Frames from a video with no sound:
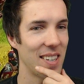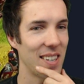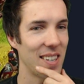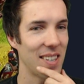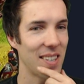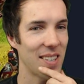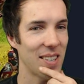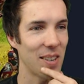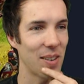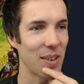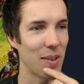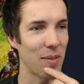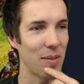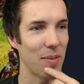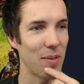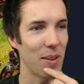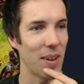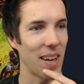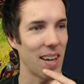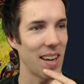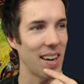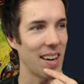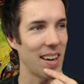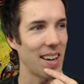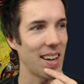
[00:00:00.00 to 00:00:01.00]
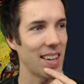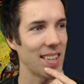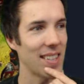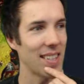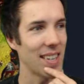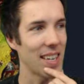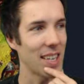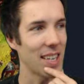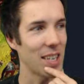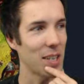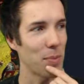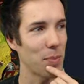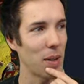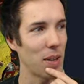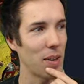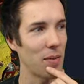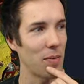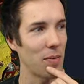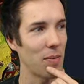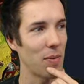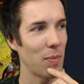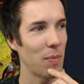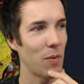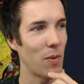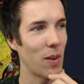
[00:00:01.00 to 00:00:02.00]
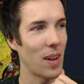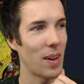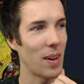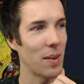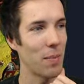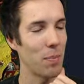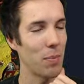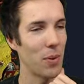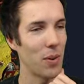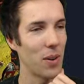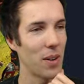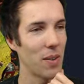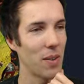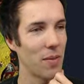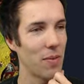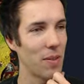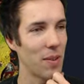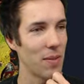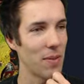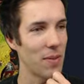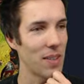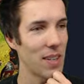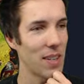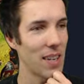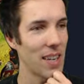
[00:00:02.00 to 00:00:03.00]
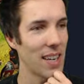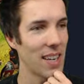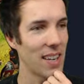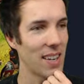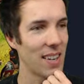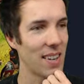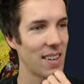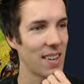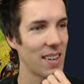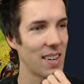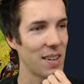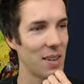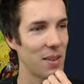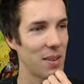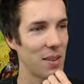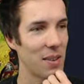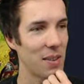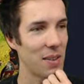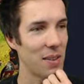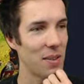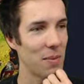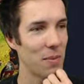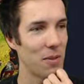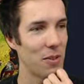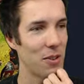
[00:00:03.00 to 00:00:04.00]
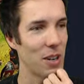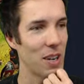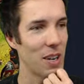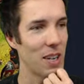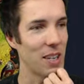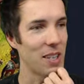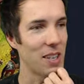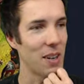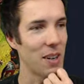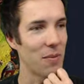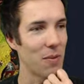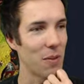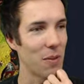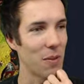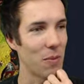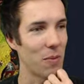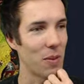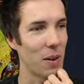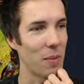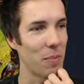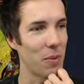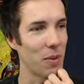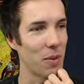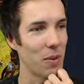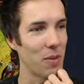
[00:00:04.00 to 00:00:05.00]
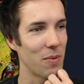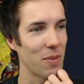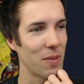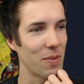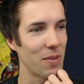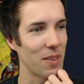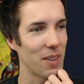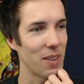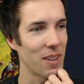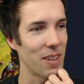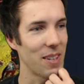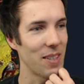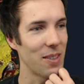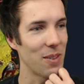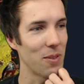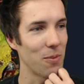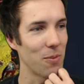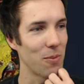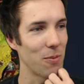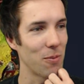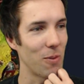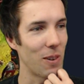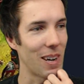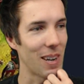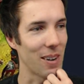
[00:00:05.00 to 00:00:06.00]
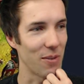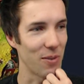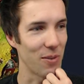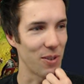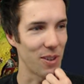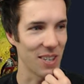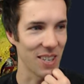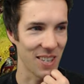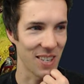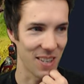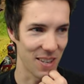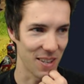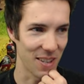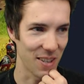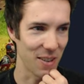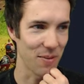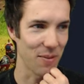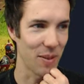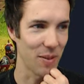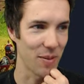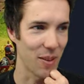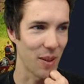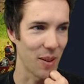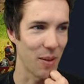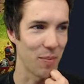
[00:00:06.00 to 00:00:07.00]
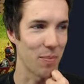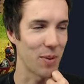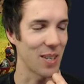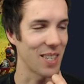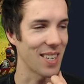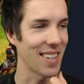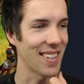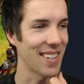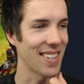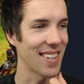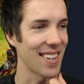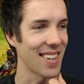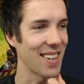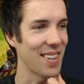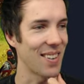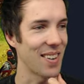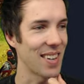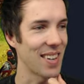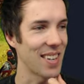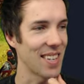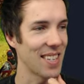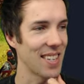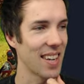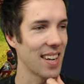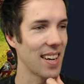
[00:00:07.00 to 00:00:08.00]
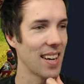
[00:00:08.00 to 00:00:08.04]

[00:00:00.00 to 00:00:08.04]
So if you had an attack speed of one point one five, it changed it from one point one five to one, which is not a fifteen percent increase.